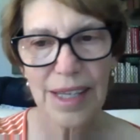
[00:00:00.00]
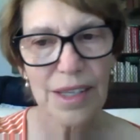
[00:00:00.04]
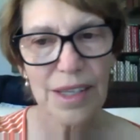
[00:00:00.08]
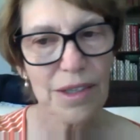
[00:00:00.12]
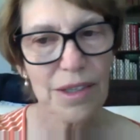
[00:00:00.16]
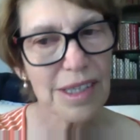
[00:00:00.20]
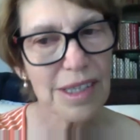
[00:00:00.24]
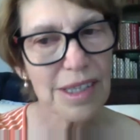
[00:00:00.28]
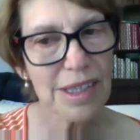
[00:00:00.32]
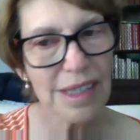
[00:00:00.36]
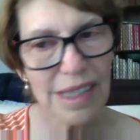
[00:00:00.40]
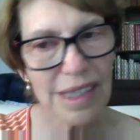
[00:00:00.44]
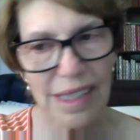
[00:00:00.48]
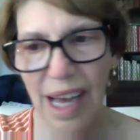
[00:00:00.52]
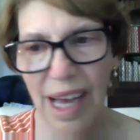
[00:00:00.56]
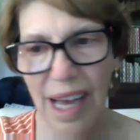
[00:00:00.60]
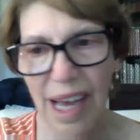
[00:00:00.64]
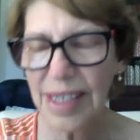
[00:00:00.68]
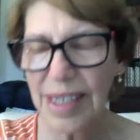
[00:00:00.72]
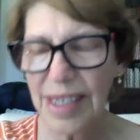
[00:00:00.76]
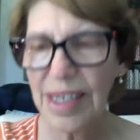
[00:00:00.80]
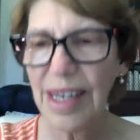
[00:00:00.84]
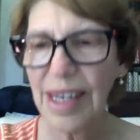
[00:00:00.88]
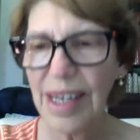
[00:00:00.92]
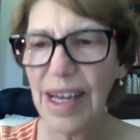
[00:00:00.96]
there's
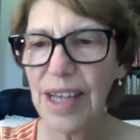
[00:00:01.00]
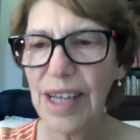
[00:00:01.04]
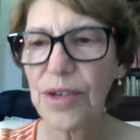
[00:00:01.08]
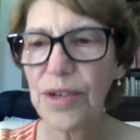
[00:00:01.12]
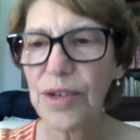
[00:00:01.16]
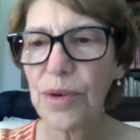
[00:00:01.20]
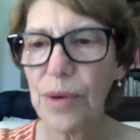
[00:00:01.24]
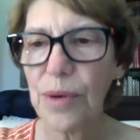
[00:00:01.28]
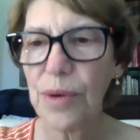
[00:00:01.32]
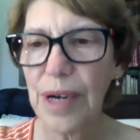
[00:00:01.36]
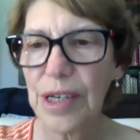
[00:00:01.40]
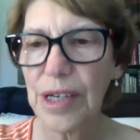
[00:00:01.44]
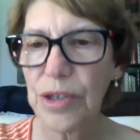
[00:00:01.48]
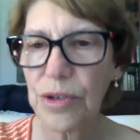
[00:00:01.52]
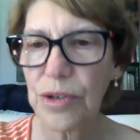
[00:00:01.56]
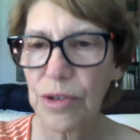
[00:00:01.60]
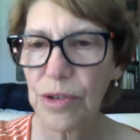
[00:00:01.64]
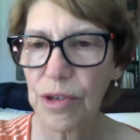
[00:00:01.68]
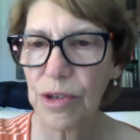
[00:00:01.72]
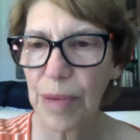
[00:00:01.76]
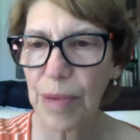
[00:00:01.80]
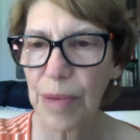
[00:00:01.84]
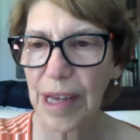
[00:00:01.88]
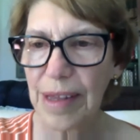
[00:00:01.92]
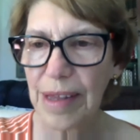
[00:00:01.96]
lots and lots of
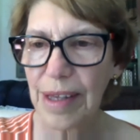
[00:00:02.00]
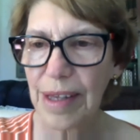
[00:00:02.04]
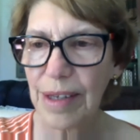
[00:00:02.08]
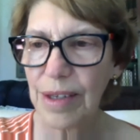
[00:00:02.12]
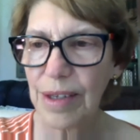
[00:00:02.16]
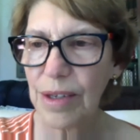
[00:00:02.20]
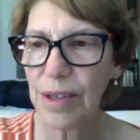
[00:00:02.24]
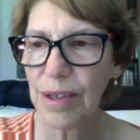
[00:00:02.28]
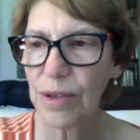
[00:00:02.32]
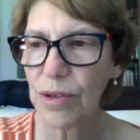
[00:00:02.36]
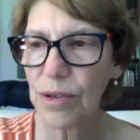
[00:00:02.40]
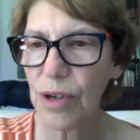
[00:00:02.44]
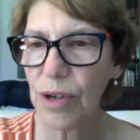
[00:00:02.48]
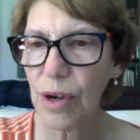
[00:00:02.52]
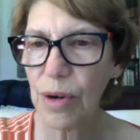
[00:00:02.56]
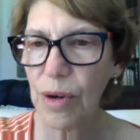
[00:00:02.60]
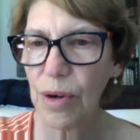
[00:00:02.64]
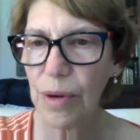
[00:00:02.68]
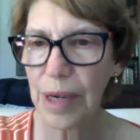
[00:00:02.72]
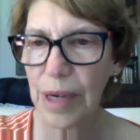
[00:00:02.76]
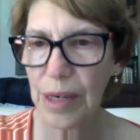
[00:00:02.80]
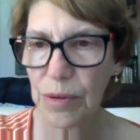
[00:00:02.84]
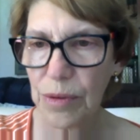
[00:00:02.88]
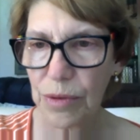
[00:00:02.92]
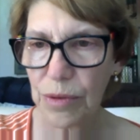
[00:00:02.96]
questions about this. It's
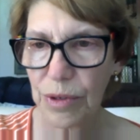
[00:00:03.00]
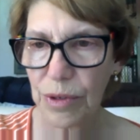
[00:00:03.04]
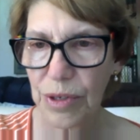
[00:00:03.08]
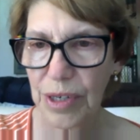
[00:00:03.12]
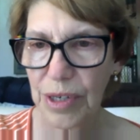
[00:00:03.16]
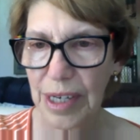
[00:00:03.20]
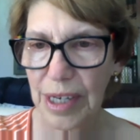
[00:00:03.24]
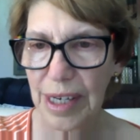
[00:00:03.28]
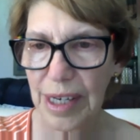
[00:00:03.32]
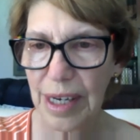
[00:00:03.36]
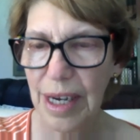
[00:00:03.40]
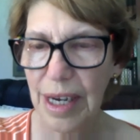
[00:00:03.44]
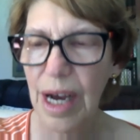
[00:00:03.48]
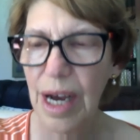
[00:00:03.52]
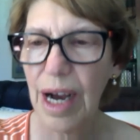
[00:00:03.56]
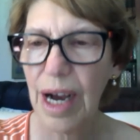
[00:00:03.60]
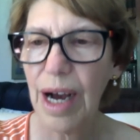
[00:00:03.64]
so interesting.